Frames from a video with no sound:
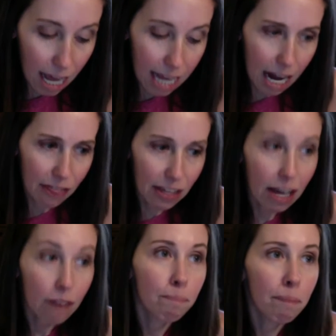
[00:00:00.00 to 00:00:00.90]
I think
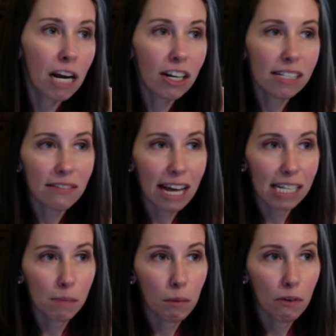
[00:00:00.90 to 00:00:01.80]
parents have asked
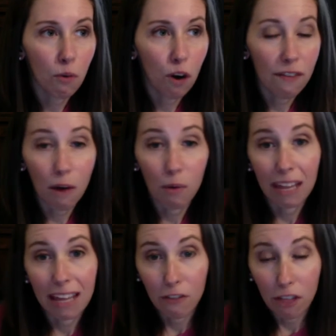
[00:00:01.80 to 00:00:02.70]
me before if I would
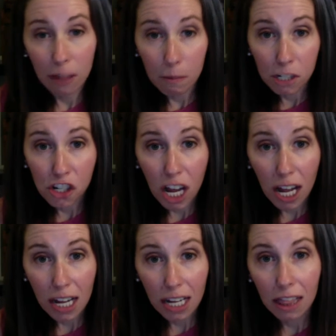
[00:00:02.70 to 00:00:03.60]
like for them to
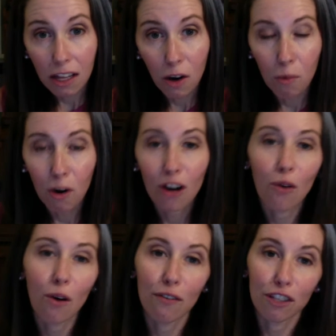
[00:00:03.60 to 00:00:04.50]
check the homework
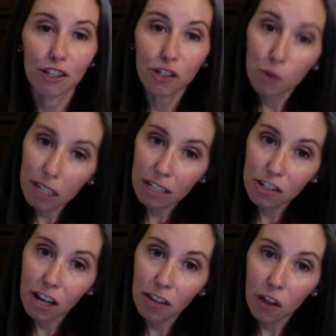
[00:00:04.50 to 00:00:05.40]
or if the student can
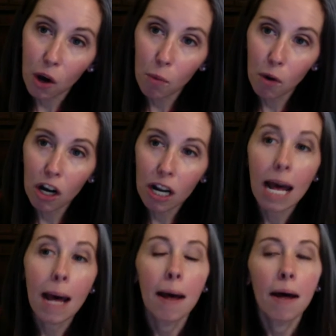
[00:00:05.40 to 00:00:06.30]
check the homework.
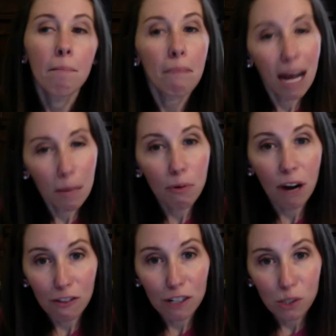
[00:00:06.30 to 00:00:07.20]
My
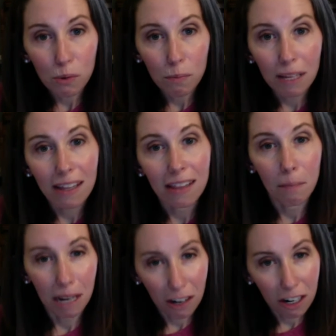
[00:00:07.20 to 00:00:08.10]
preference would be that the
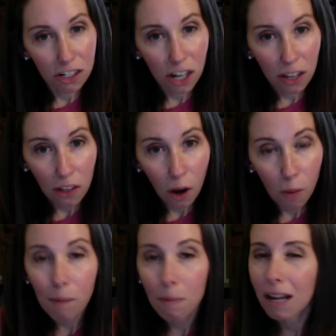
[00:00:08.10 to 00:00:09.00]
parent check the
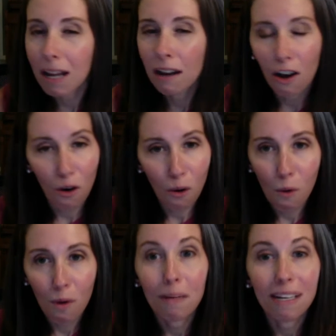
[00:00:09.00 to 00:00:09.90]
homework, but I know,
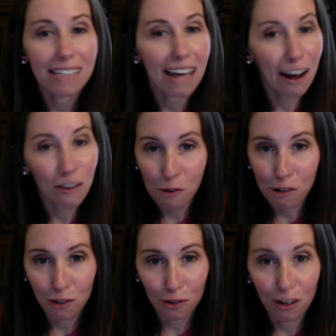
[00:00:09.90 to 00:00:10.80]
because I have 4
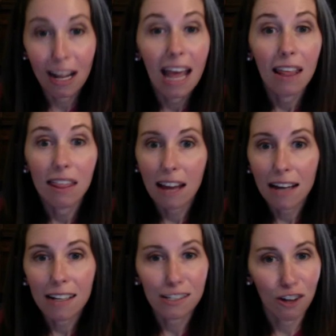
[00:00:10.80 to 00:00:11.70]
children, that
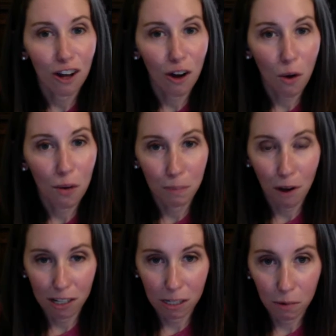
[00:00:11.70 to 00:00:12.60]
that is not always
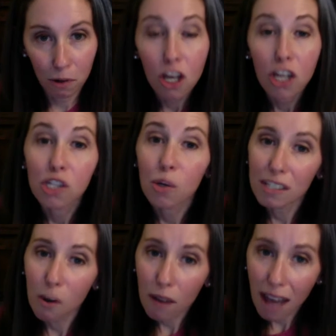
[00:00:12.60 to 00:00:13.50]
possible. So it's
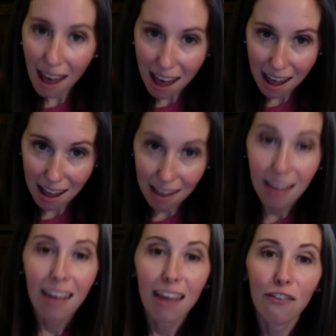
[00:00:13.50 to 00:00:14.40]
okay
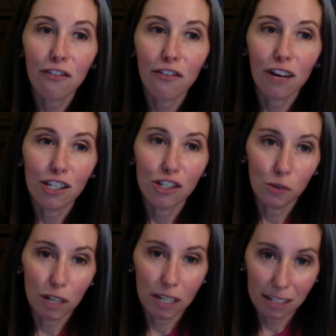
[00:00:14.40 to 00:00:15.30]
if a
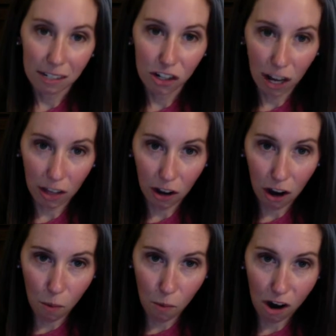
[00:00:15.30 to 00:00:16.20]
student needs to check their
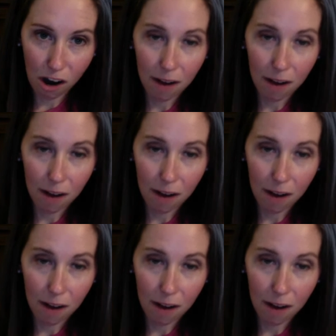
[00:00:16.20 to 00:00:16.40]
homework.